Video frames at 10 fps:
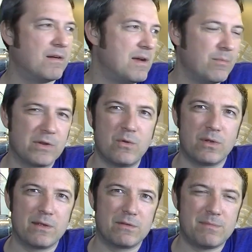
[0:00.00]
or I'm
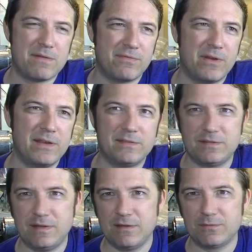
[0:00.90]
recording with my friends
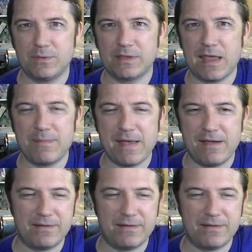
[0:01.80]
and here's what came out,